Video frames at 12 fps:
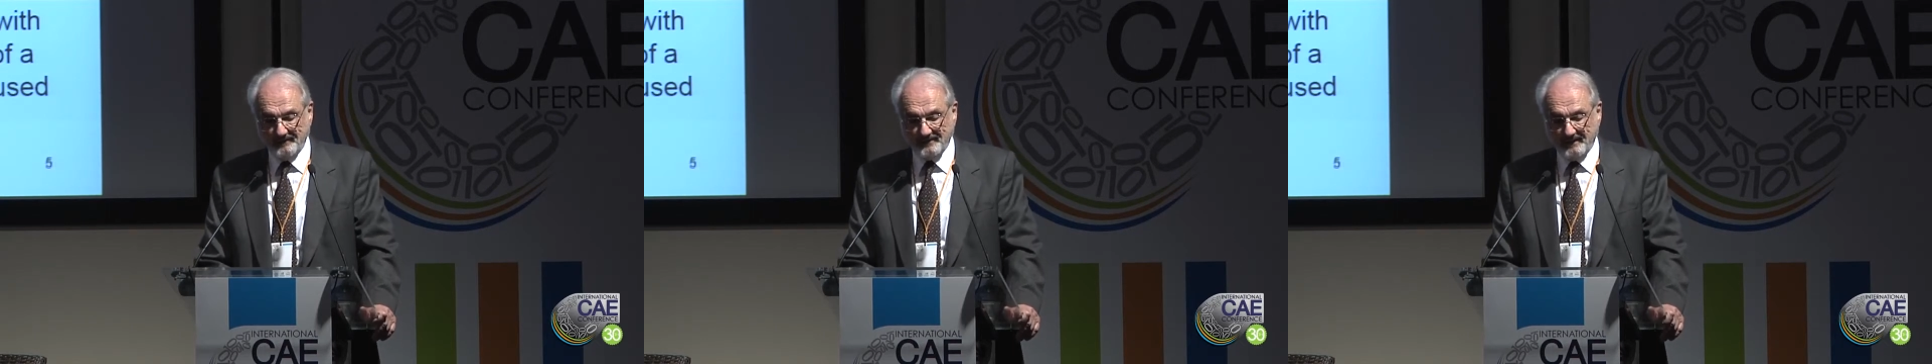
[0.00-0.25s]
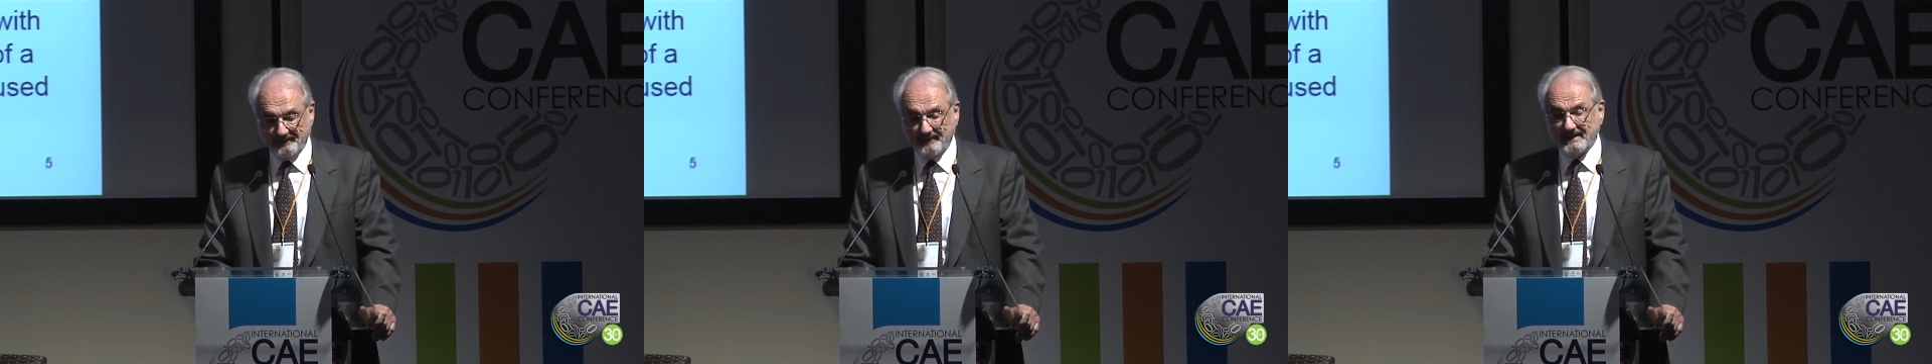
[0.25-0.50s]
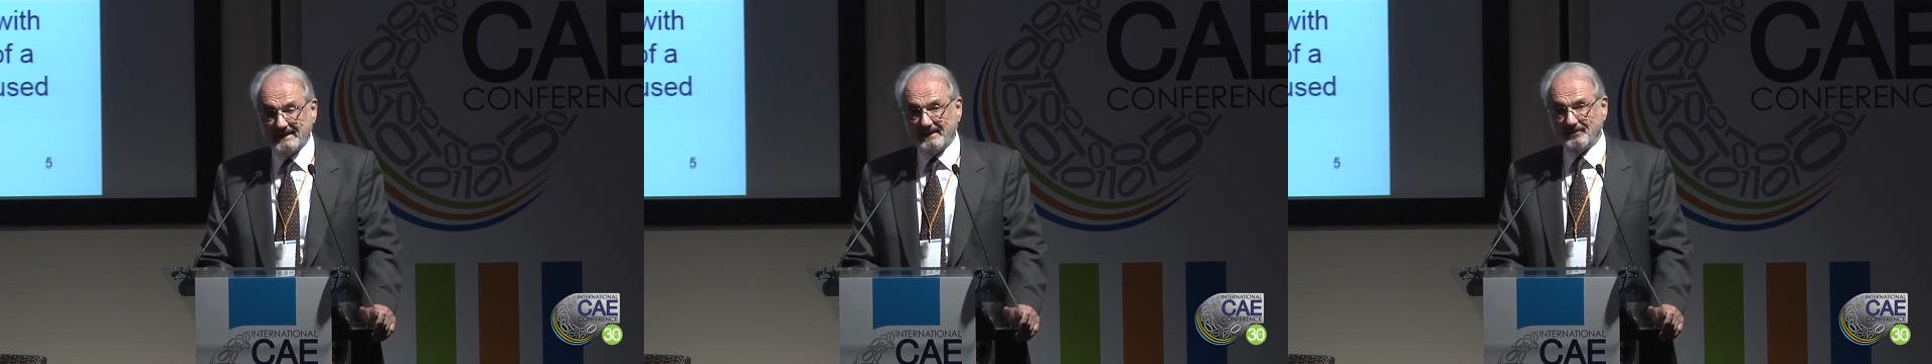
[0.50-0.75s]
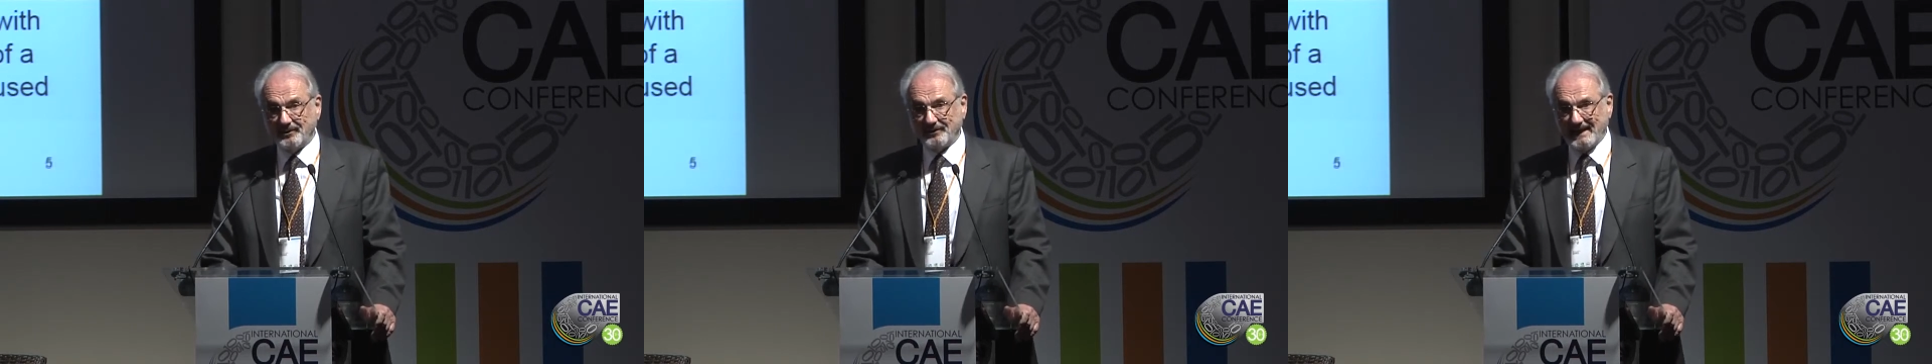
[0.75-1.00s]
of some
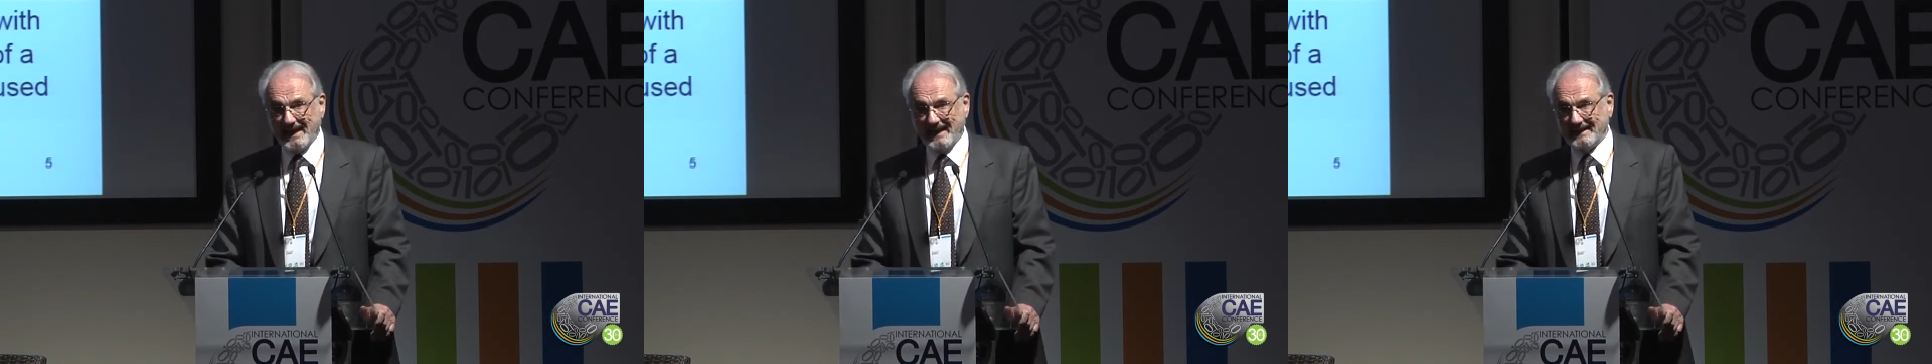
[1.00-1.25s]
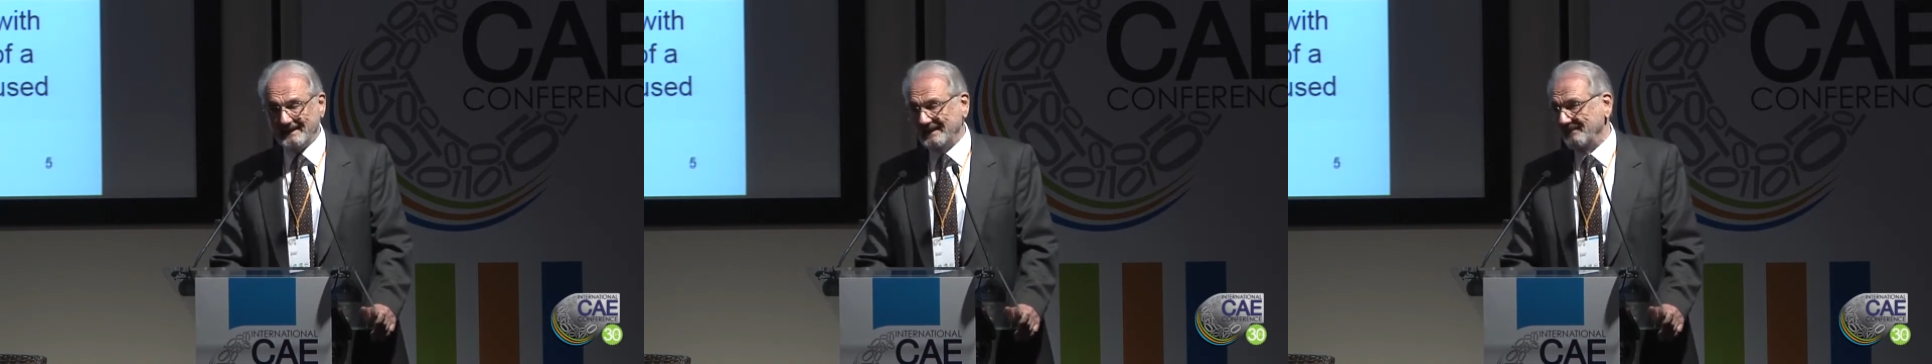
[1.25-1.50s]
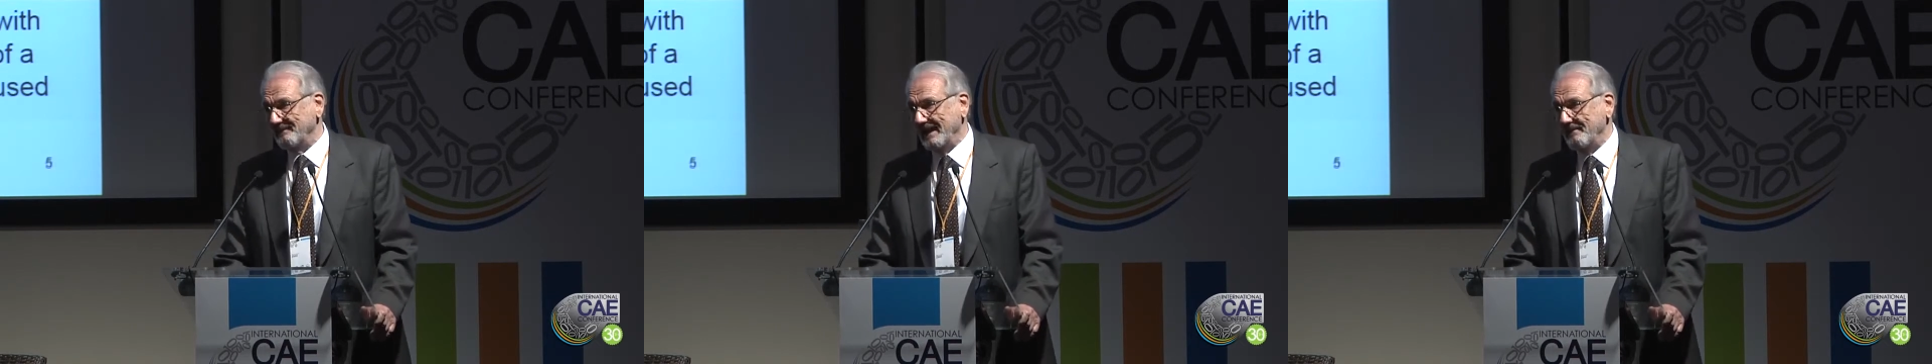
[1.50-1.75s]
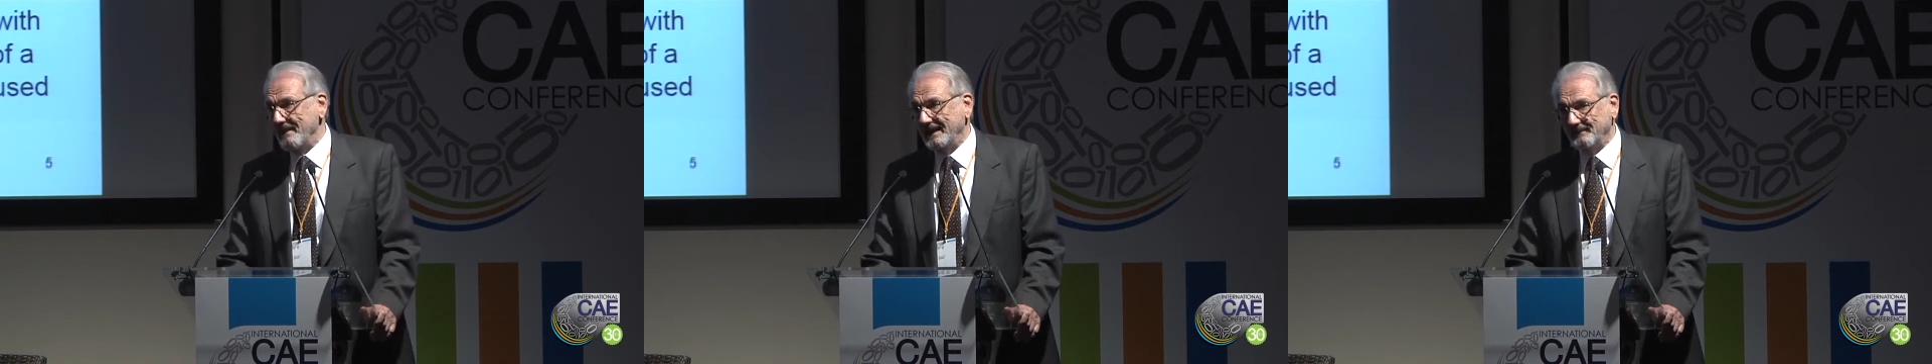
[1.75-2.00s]
physical reality by
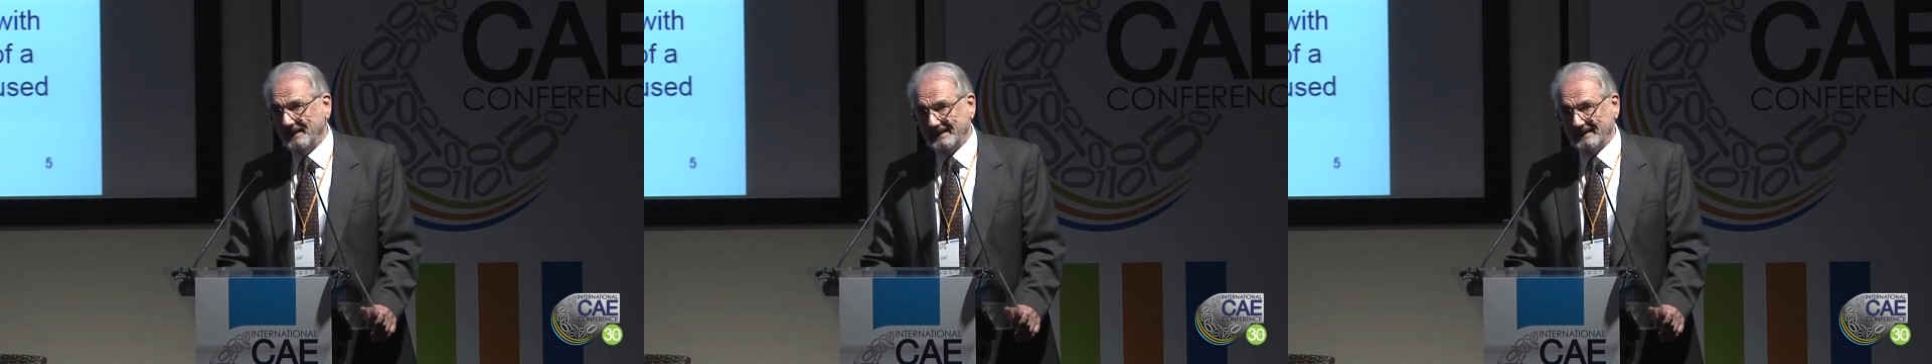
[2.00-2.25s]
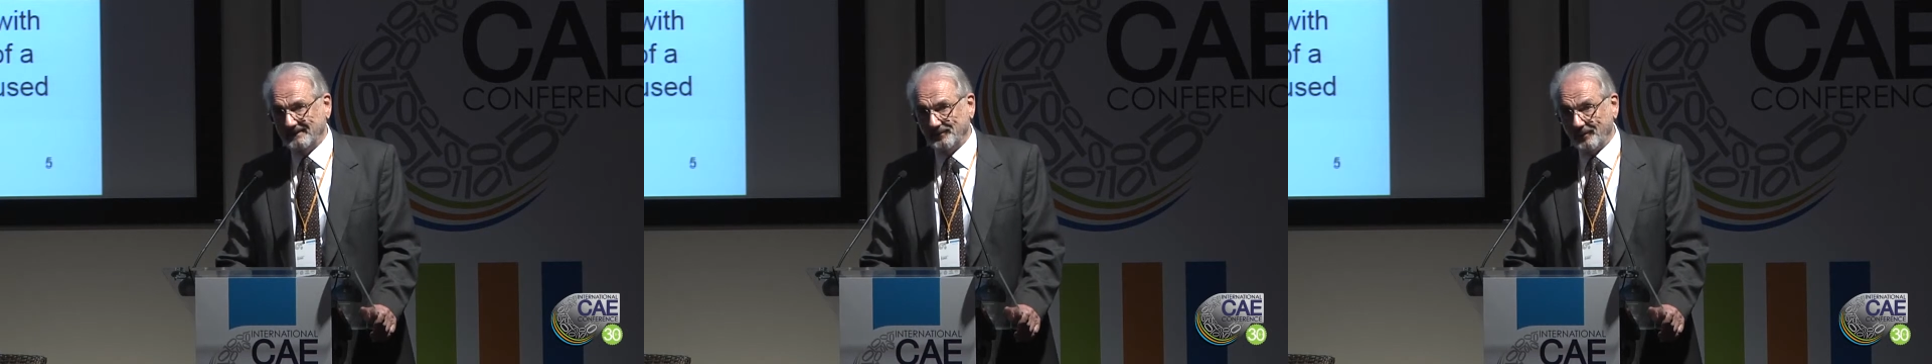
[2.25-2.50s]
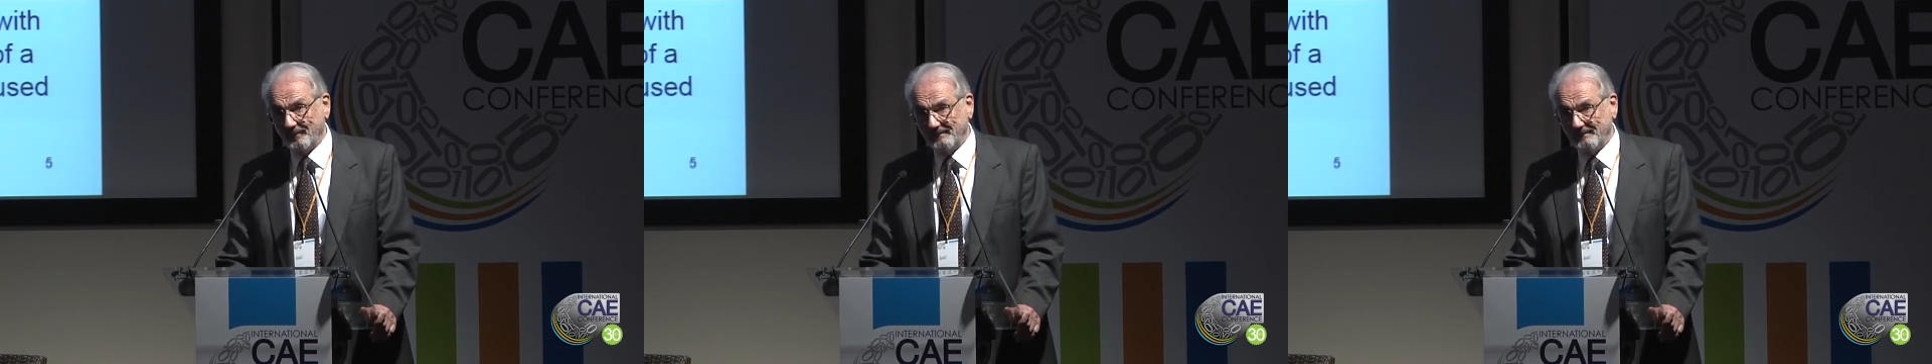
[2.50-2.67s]
mathematical